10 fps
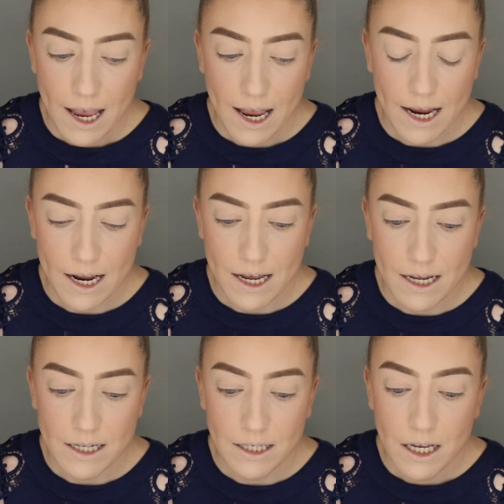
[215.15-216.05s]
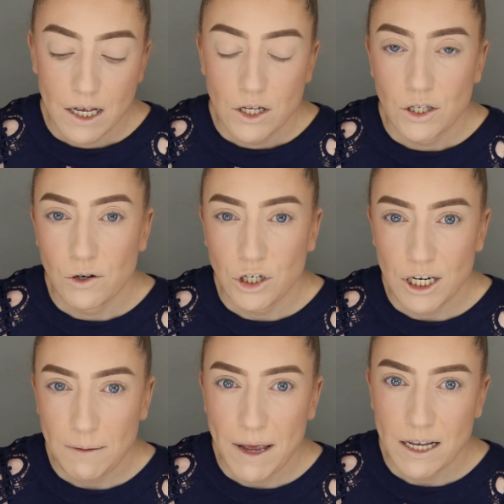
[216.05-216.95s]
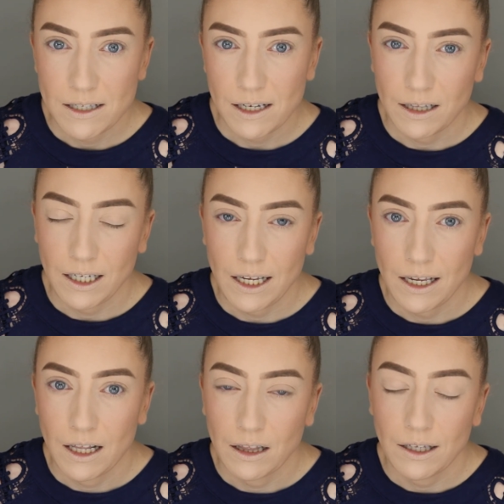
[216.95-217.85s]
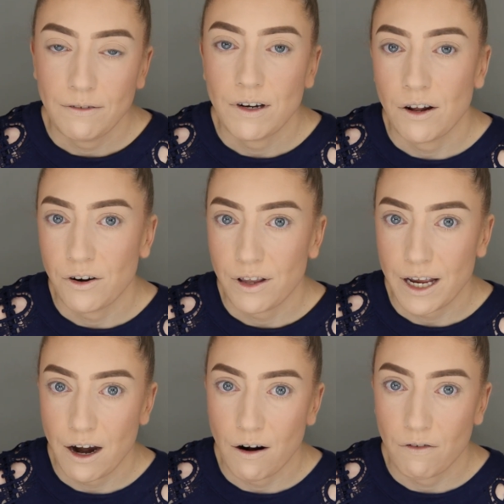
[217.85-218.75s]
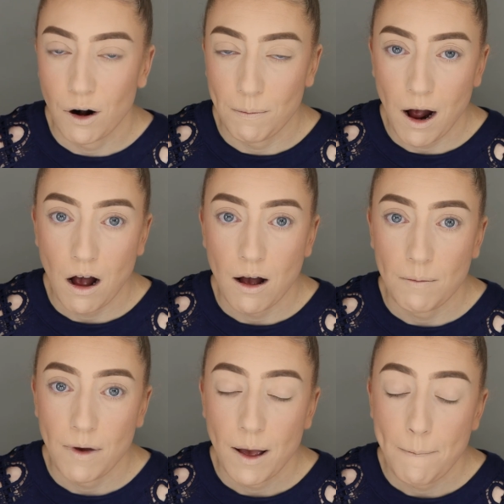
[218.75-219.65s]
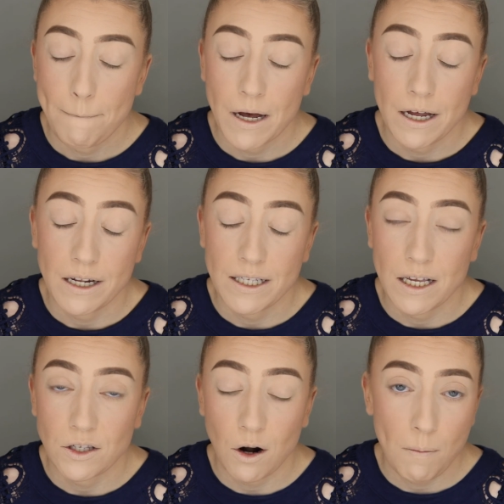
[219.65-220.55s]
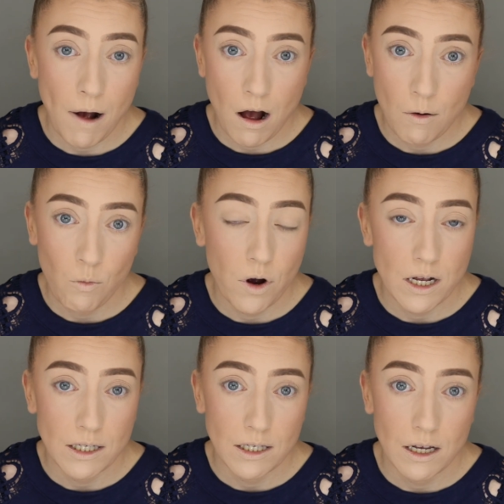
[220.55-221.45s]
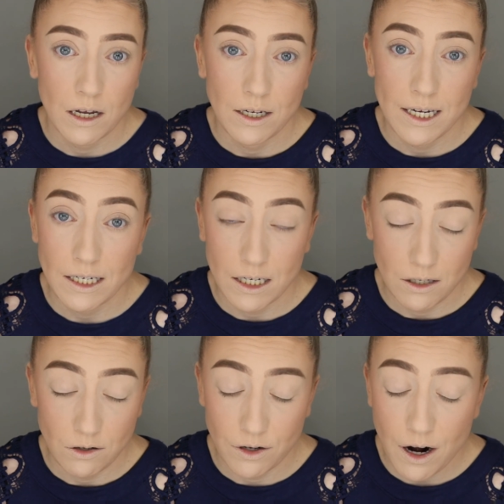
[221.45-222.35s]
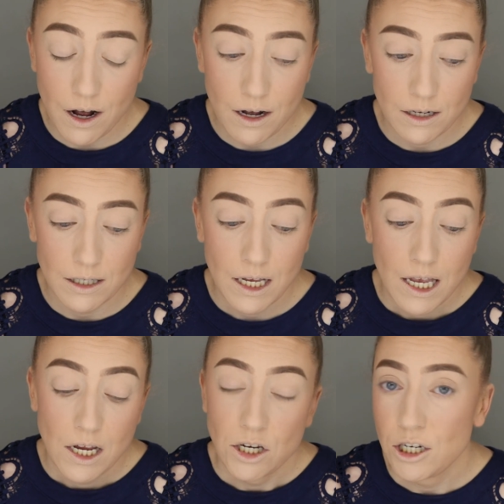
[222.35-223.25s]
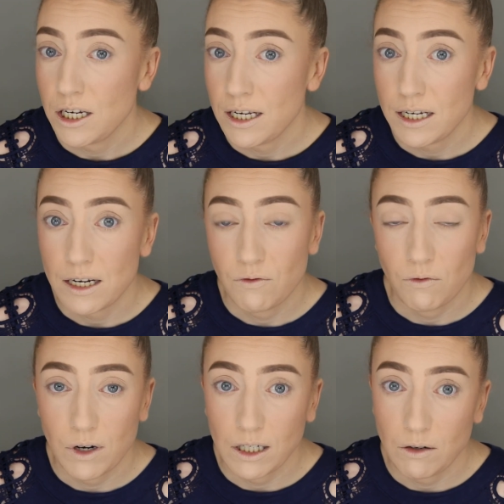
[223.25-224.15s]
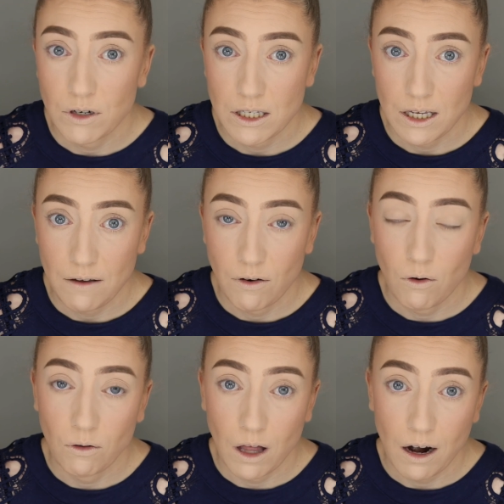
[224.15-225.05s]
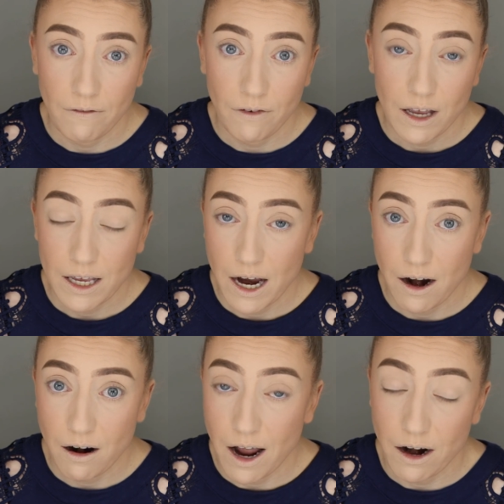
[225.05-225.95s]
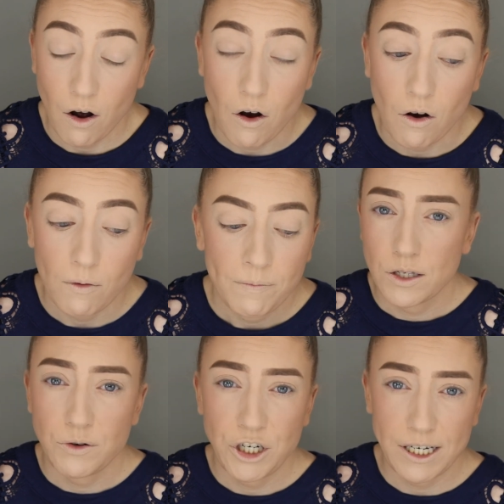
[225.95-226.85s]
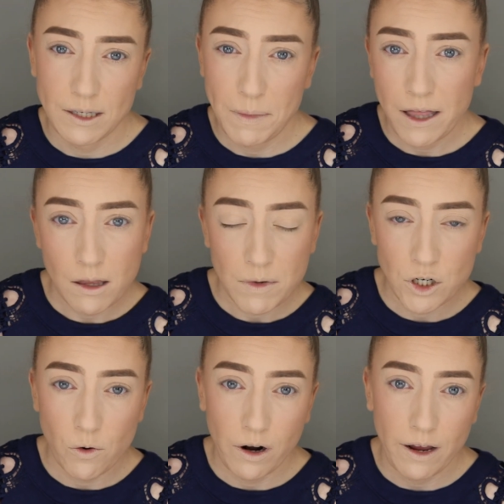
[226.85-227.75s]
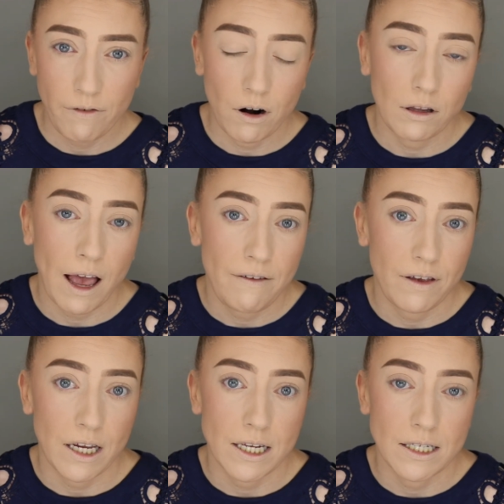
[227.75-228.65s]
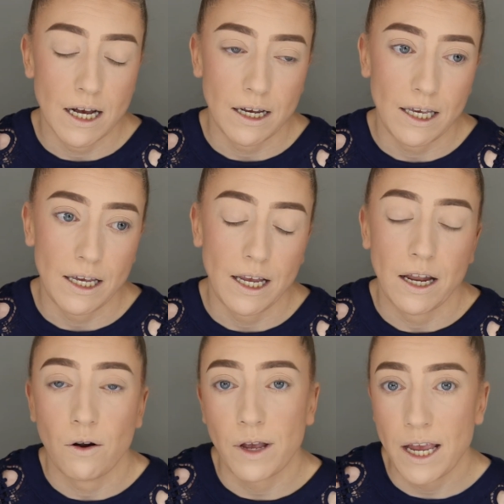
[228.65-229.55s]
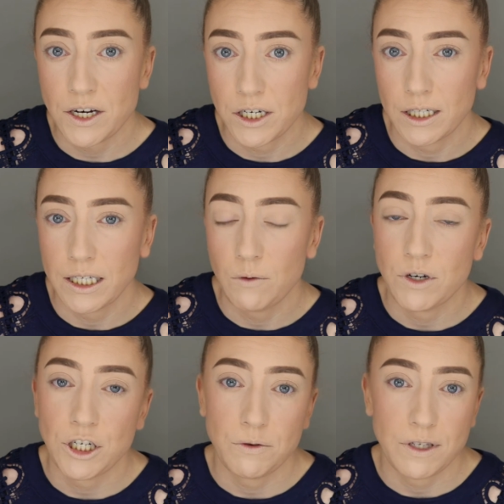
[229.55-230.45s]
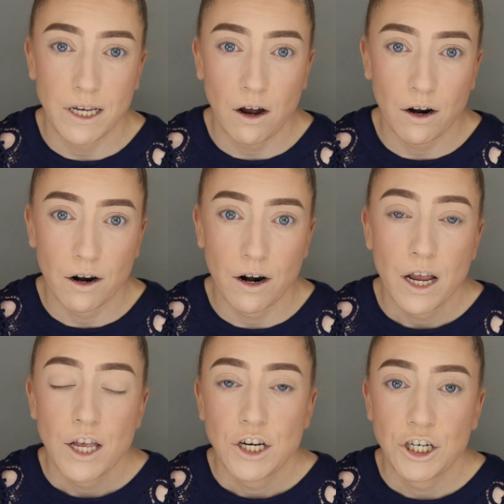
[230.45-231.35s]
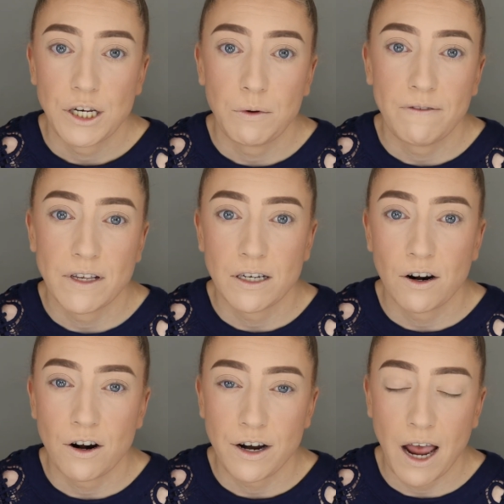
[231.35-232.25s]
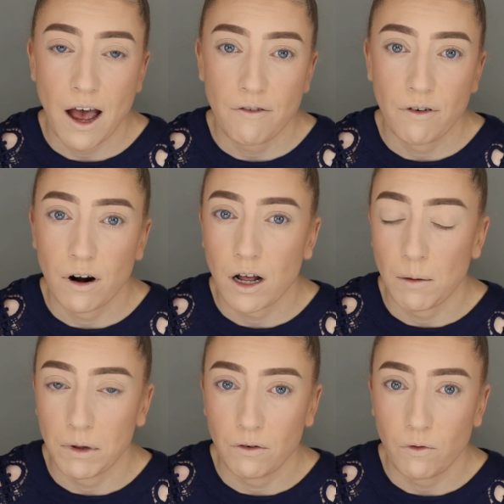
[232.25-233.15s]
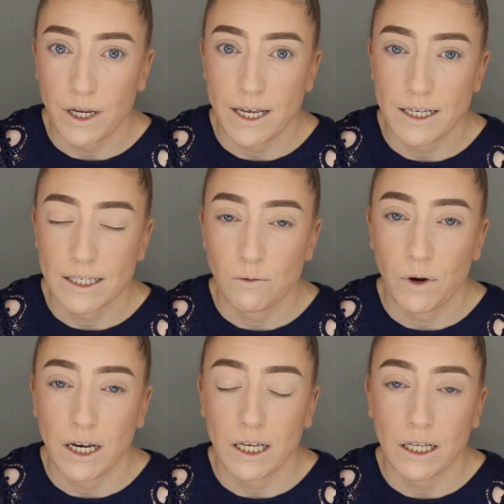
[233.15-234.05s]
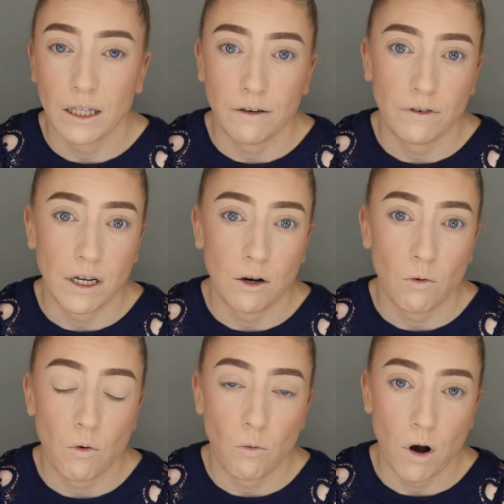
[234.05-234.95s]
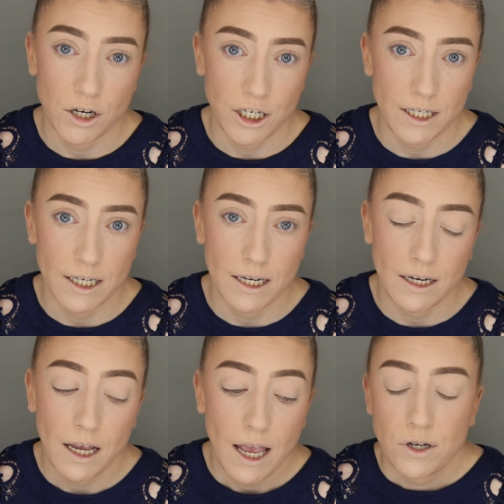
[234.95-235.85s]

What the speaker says: And so she basically lived under the care of her mom, but since her mom was addicted to drugs, she didn't really receive a whole lot of care at all. So she spent the majority of her life in Kentucky, and occasionally when she was younger, she would visit her dad for a couple of weeks when he lived in Washington.